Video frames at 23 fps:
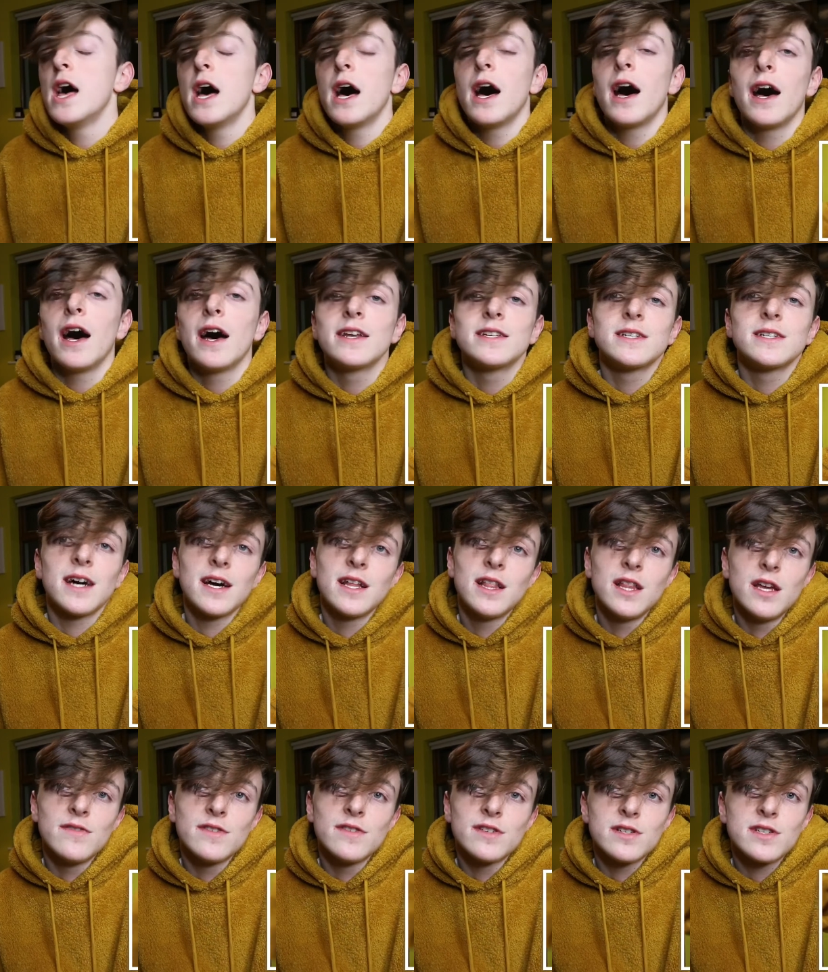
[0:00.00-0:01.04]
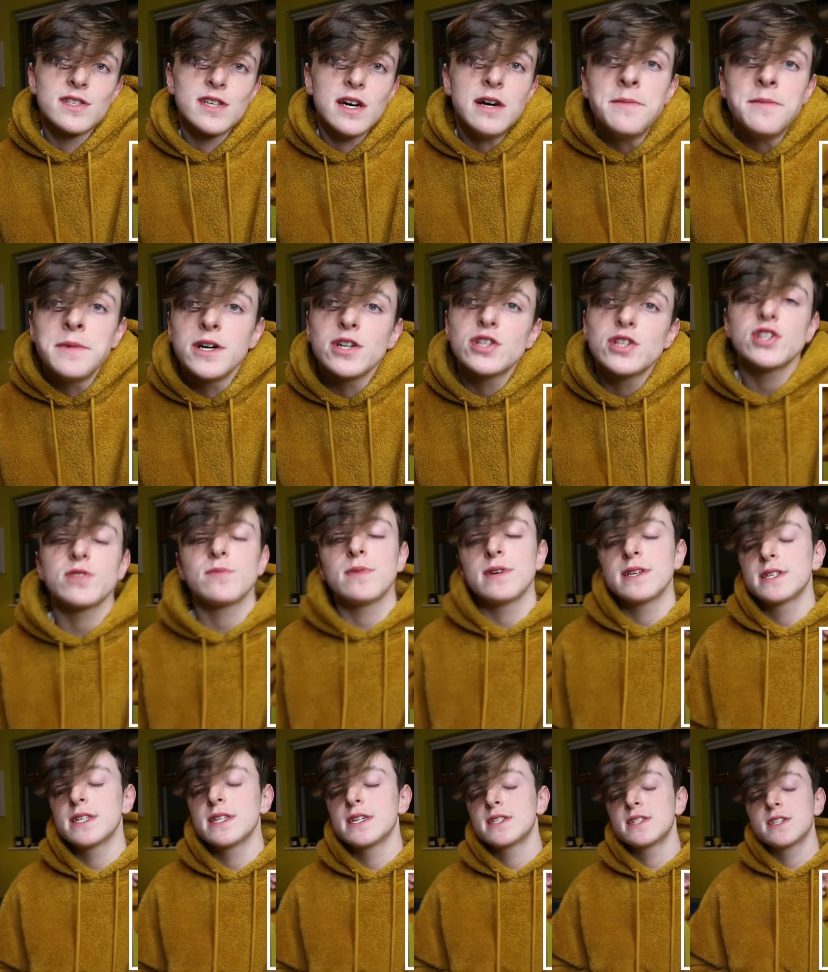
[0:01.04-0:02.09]
And I love it so much. My
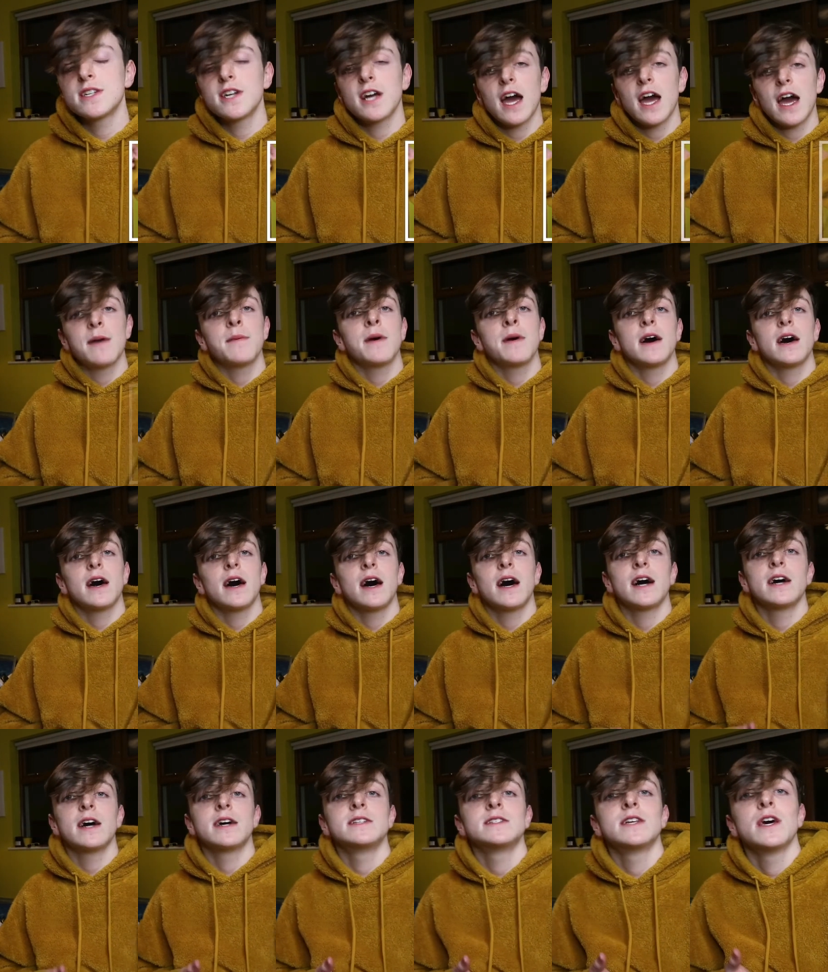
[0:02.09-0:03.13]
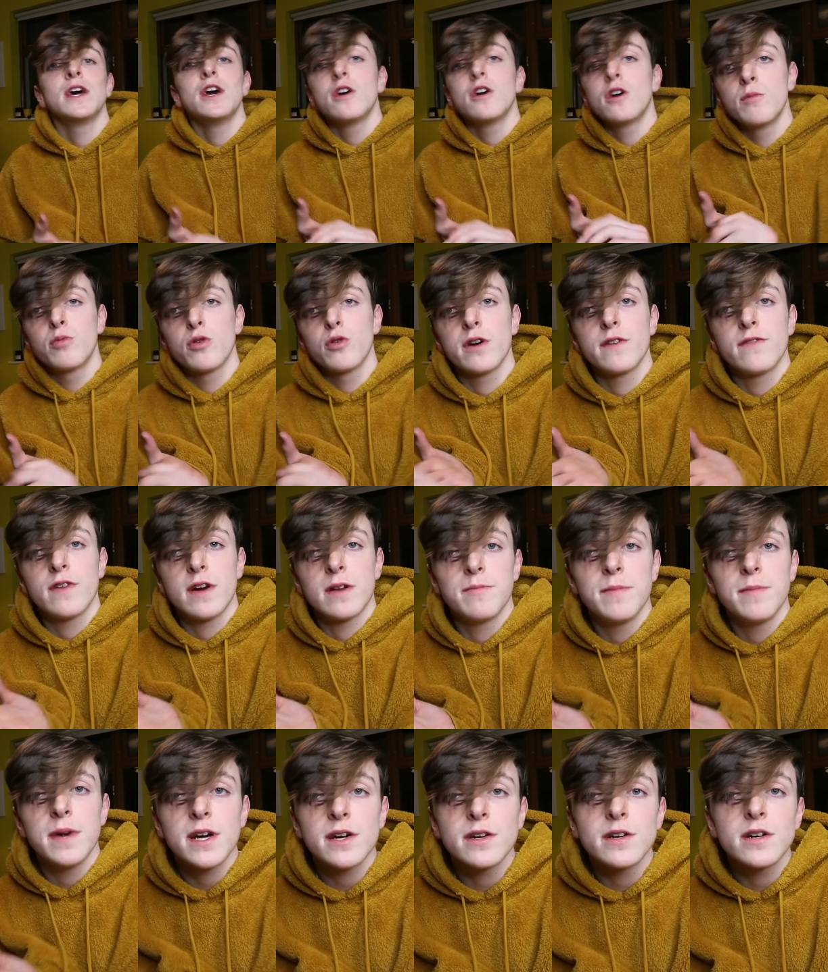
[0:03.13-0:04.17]
sister Emma and her
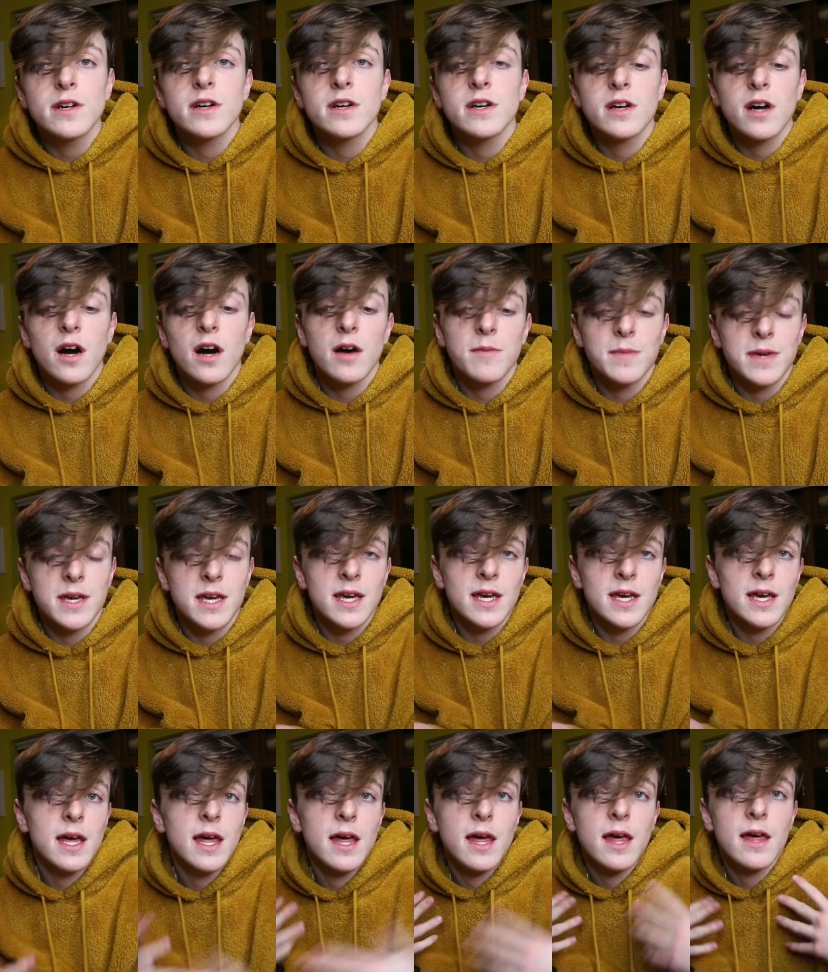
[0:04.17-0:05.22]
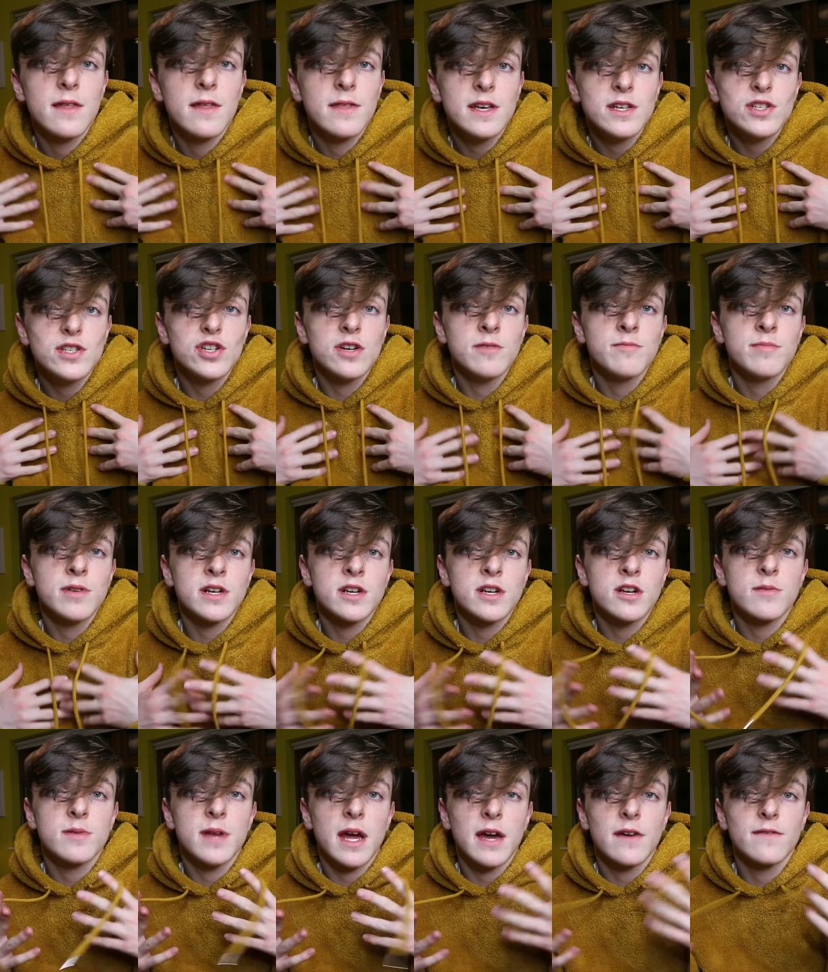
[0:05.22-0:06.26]
boyfriend Miguel got me this jumper in
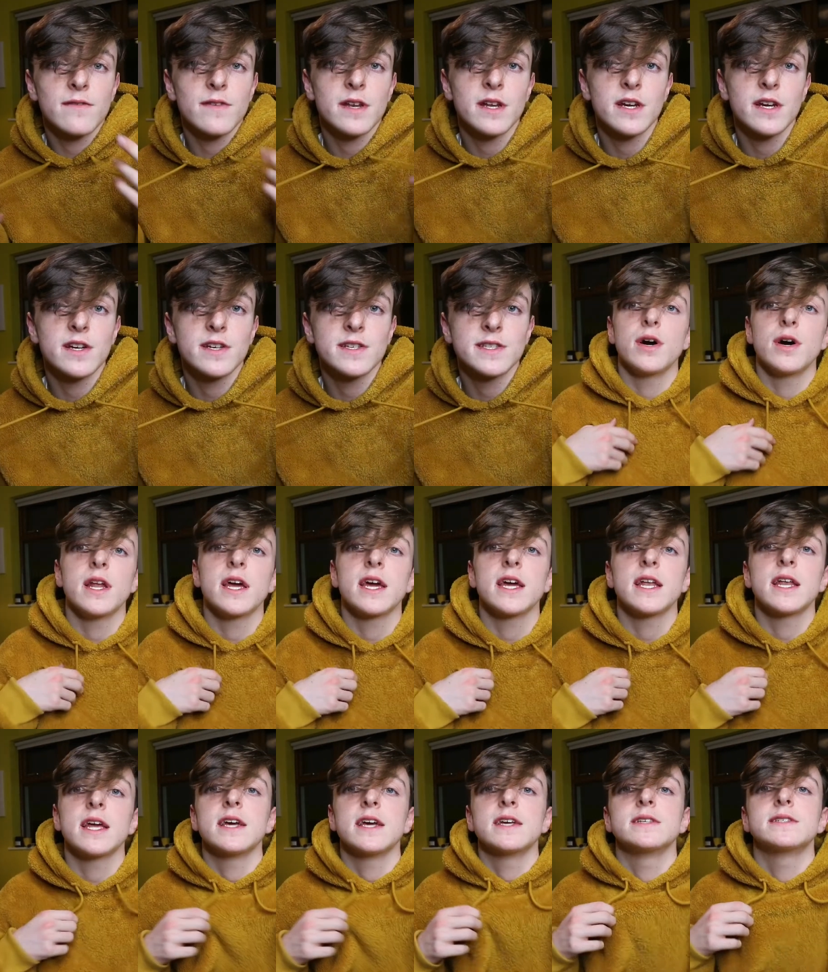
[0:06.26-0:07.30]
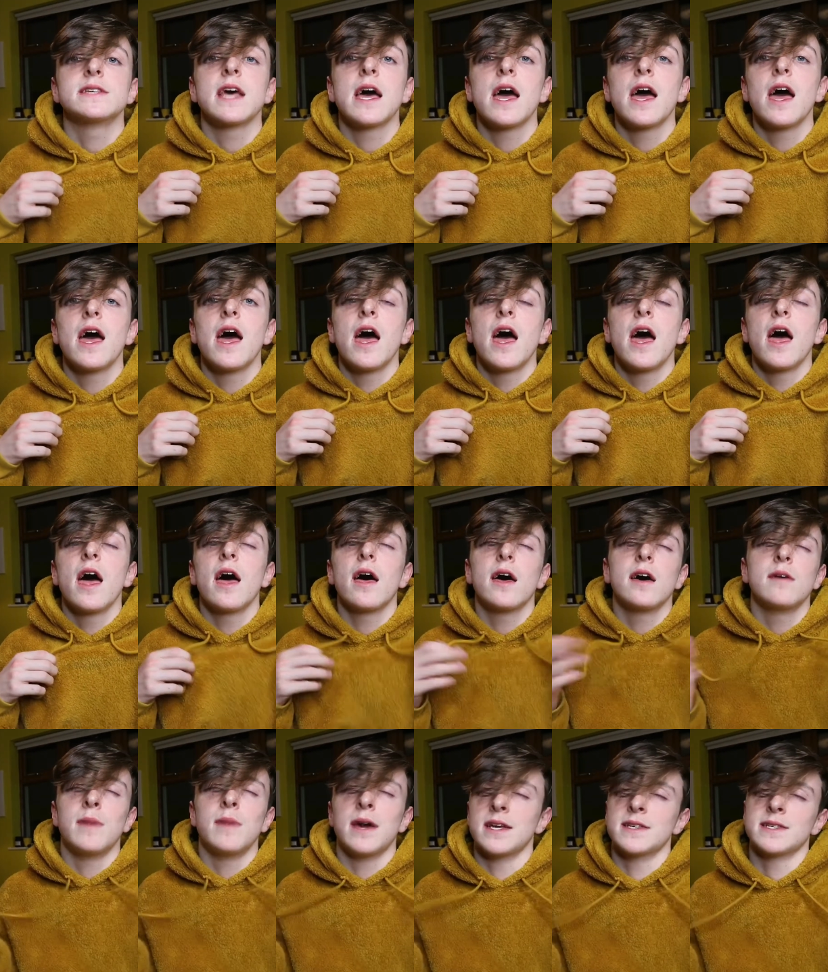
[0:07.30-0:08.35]
Urban Outfitters. It is
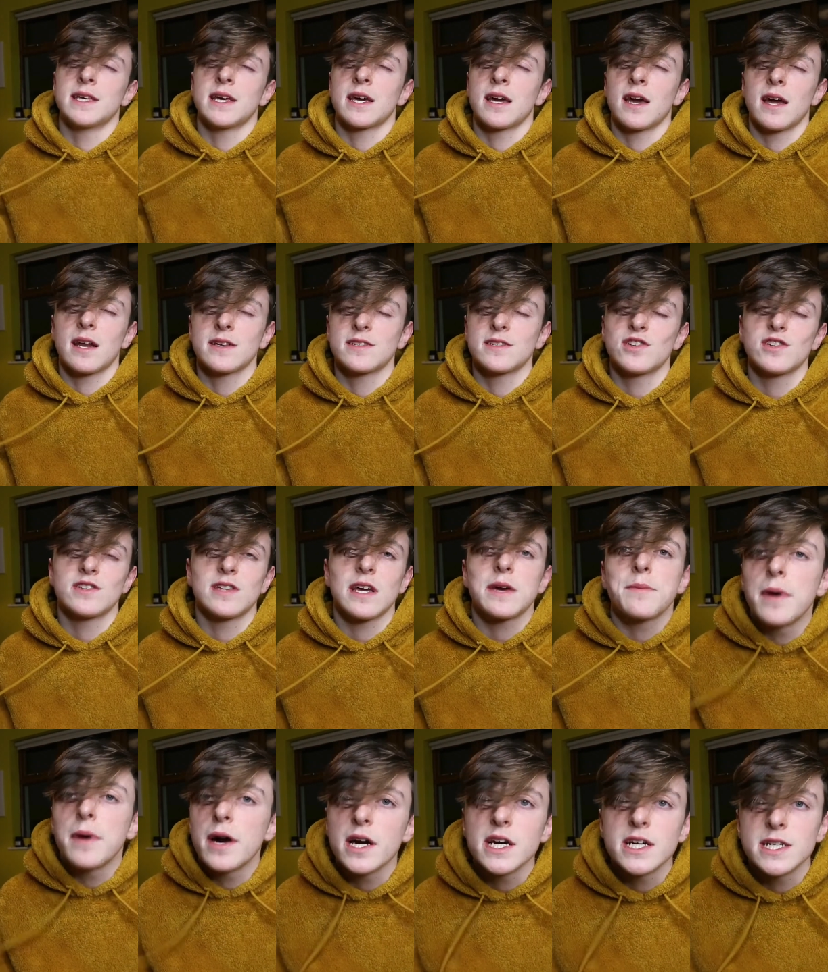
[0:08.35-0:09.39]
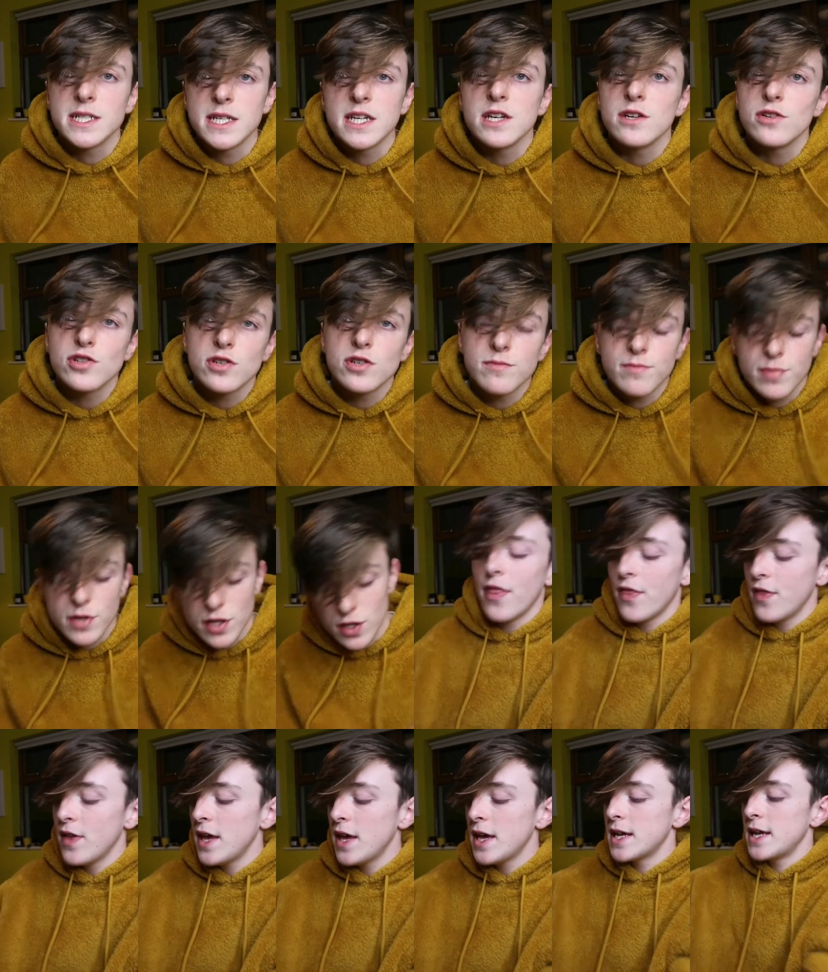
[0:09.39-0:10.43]
amazing. It's just like my ideal jumper.
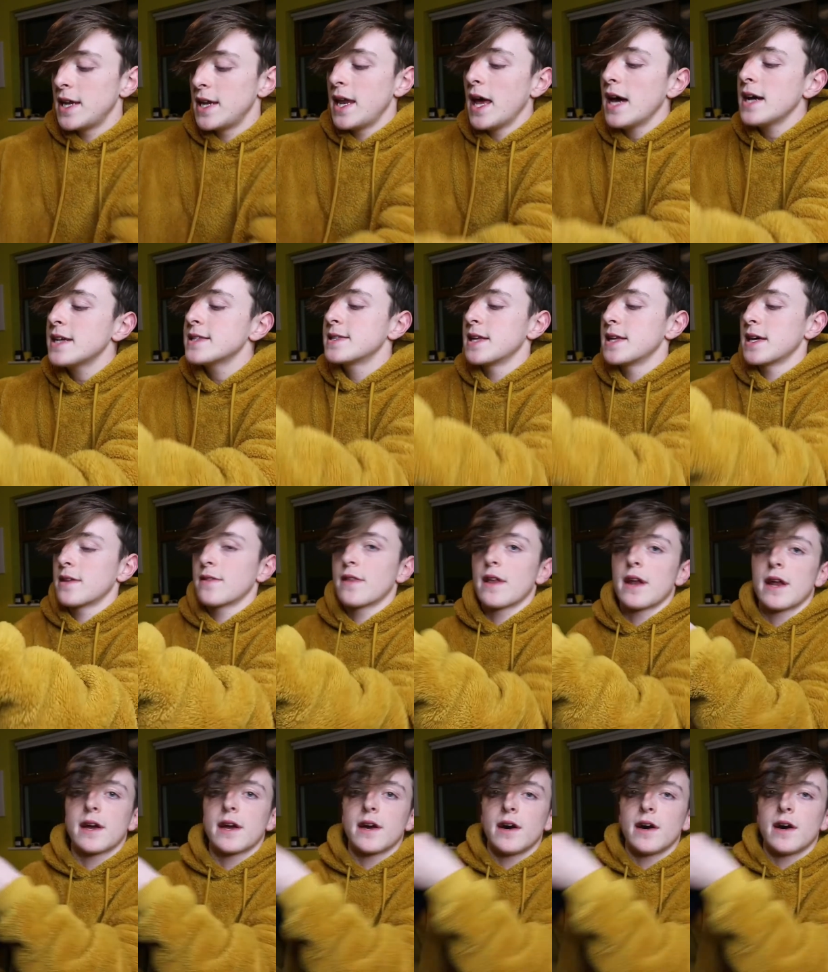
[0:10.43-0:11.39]
The next thing that I